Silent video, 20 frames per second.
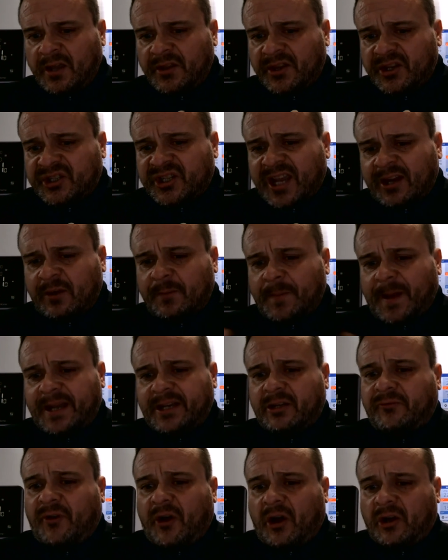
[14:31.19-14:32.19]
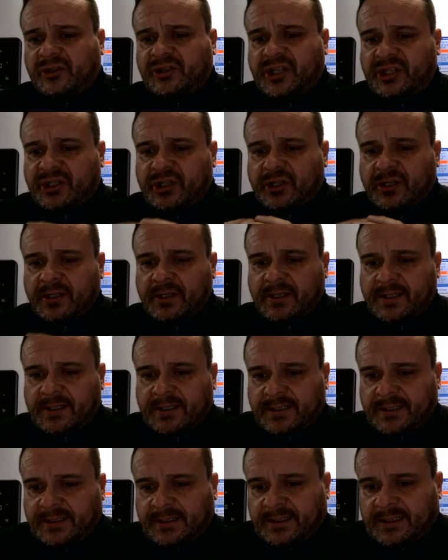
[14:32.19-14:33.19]
The second main advantage
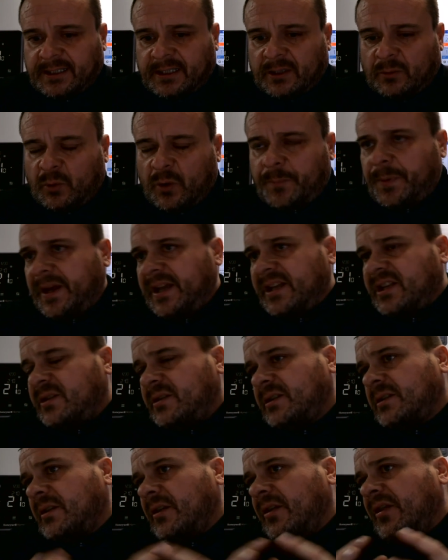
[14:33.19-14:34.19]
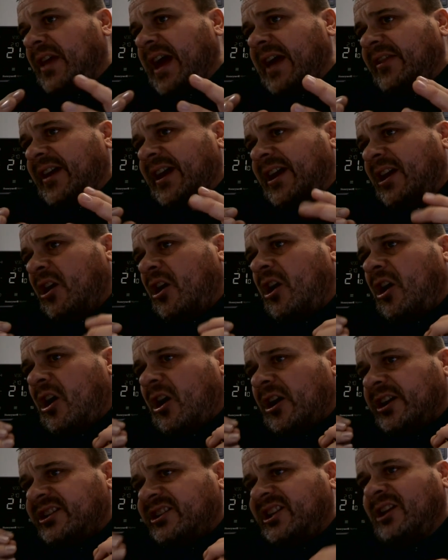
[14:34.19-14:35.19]
would be that they are
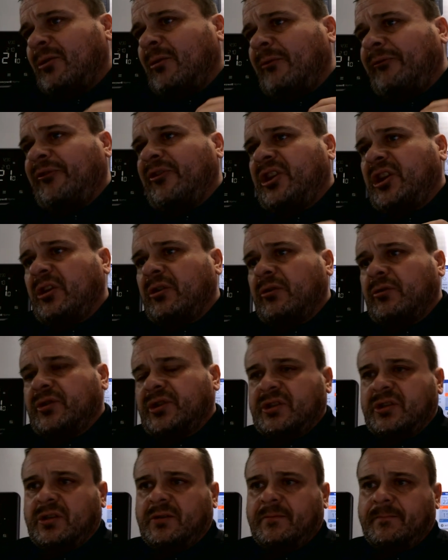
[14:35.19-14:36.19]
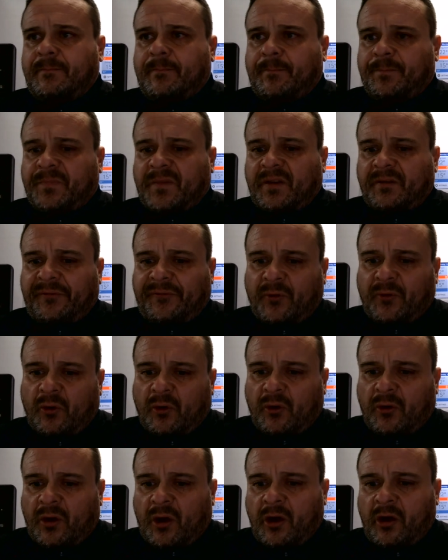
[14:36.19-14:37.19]
ideal for use
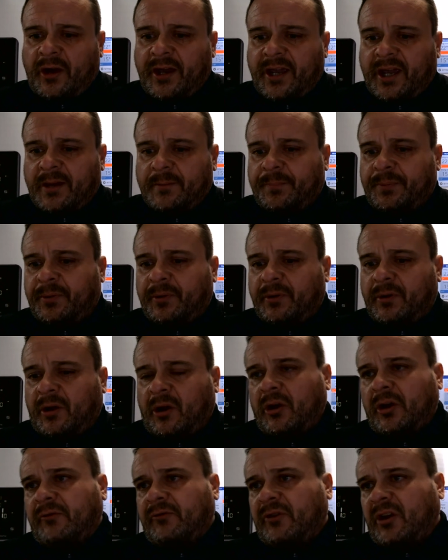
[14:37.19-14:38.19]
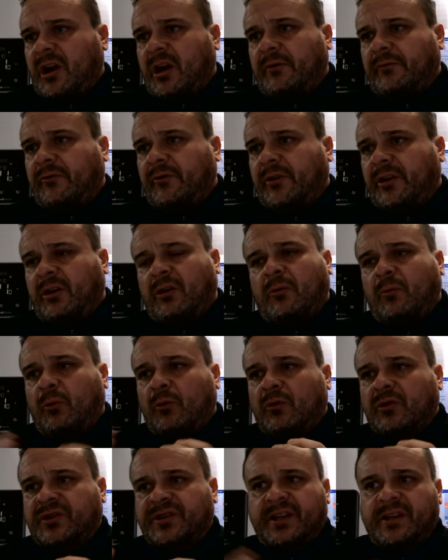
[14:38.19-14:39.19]
for high input, high recovery hot
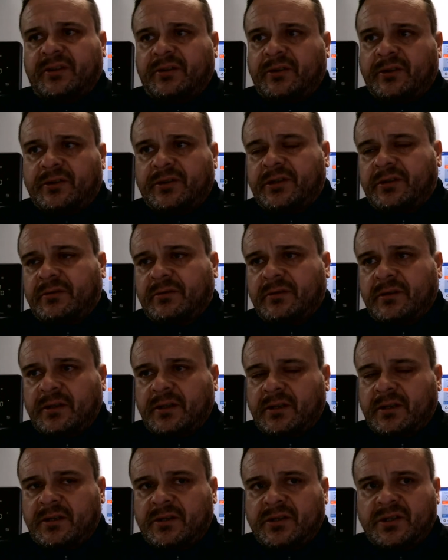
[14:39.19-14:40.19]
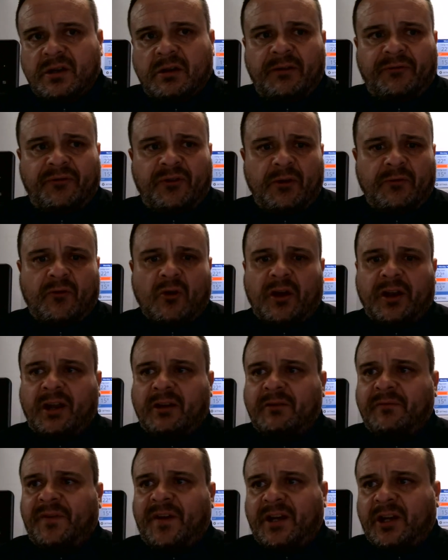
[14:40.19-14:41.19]
water cylinders. So if you've got an
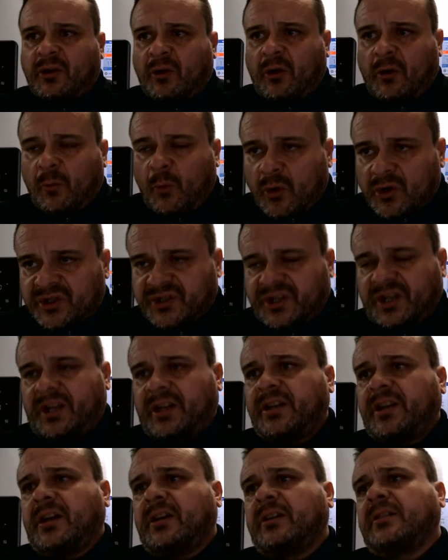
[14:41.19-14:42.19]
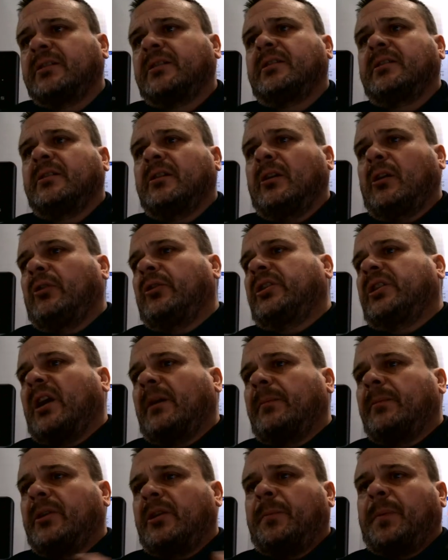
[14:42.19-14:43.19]
unvented hot water cylinder on a
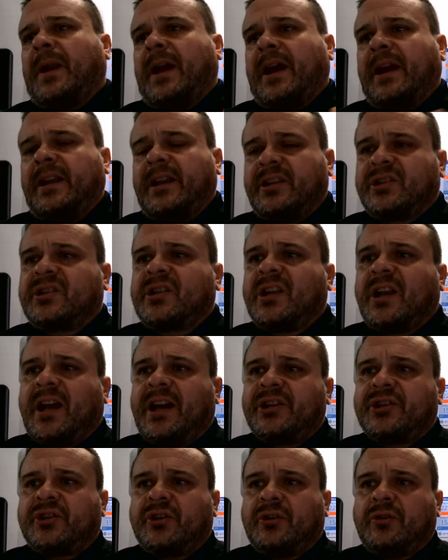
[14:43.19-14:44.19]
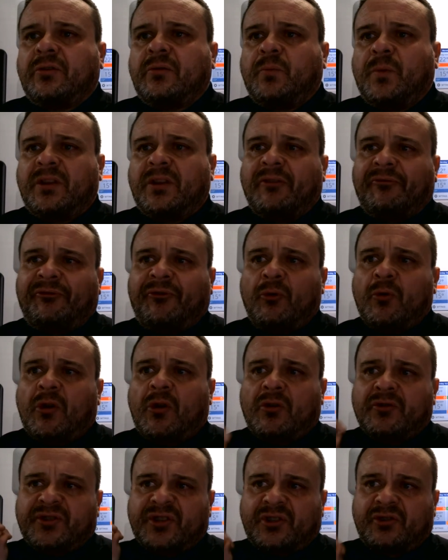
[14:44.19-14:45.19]
W plan installation with the full
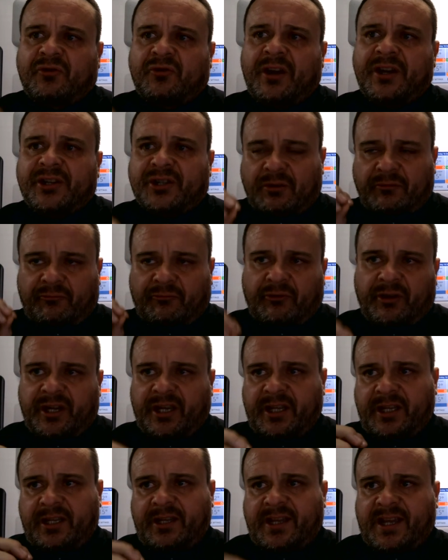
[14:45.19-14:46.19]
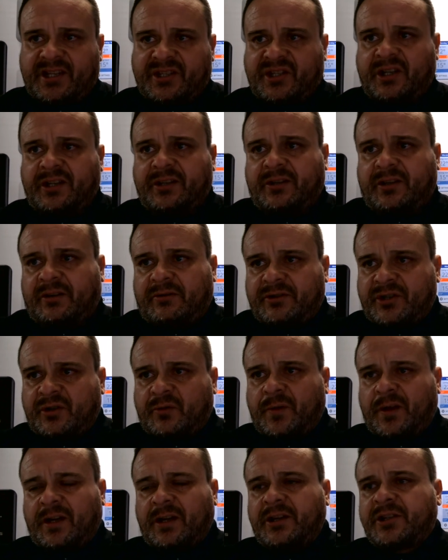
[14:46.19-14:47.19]
concentration of reheating that cylinder as
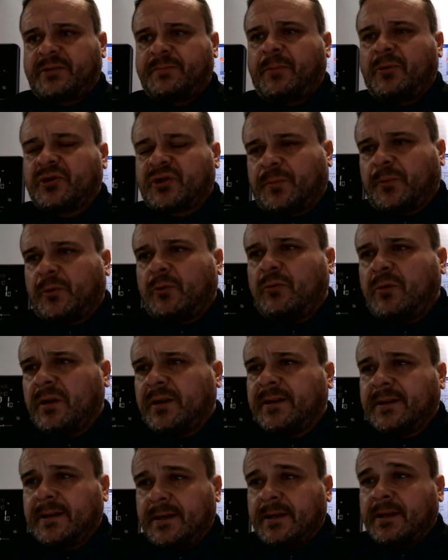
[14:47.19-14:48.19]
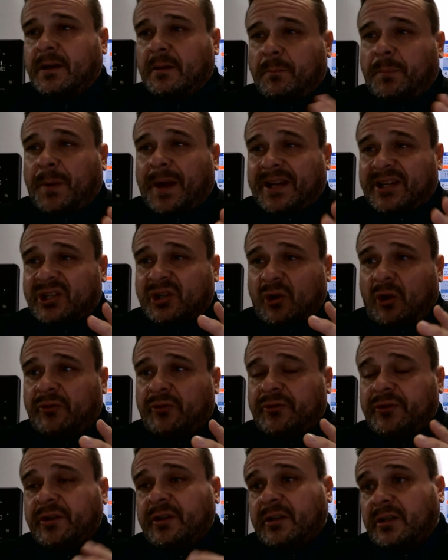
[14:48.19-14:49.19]
quickly as possible based
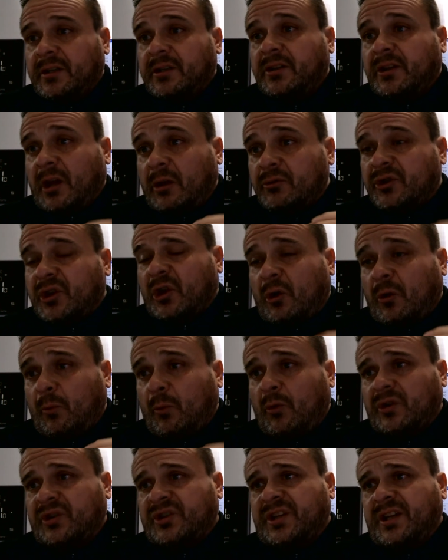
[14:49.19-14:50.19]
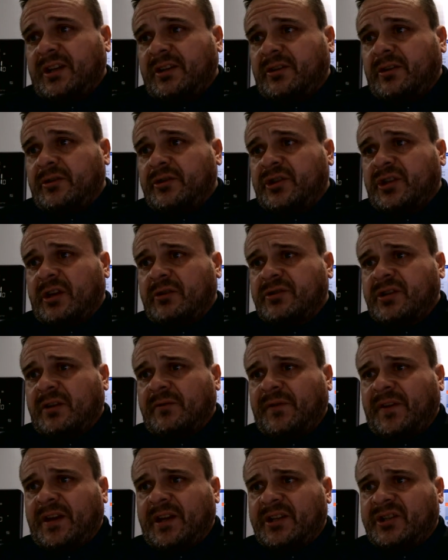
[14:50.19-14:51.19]
on those hot water cylinders, those
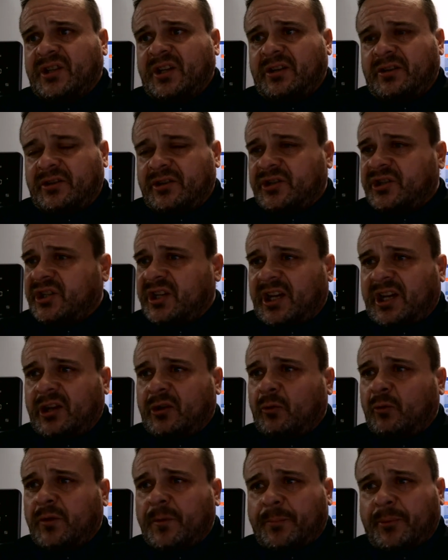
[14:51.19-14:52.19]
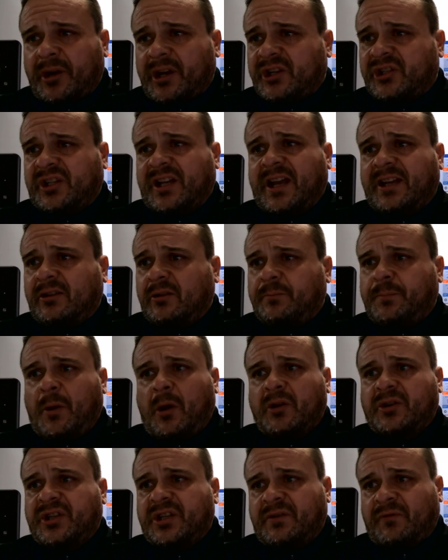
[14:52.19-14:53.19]
unvented cylinders ticking all the British standard
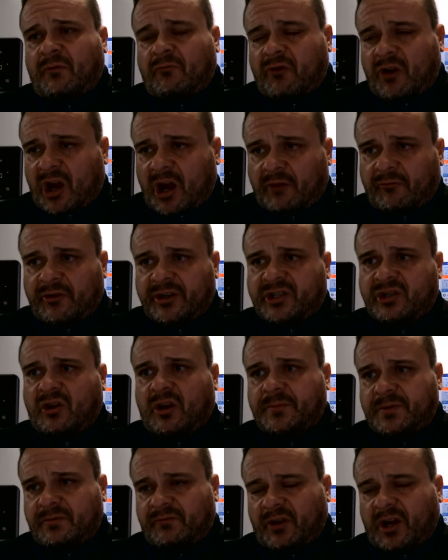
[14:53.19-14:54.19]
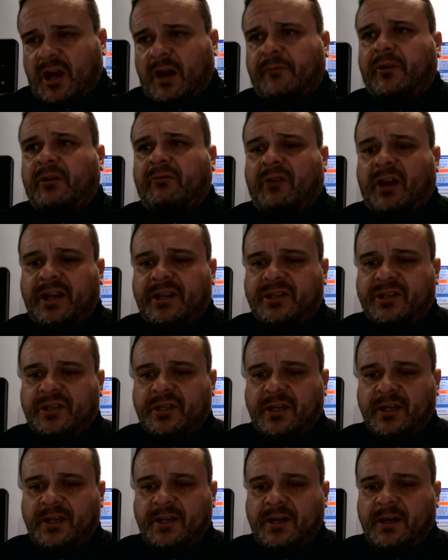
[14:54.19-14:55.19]
boxes for recovery times and recovery rates,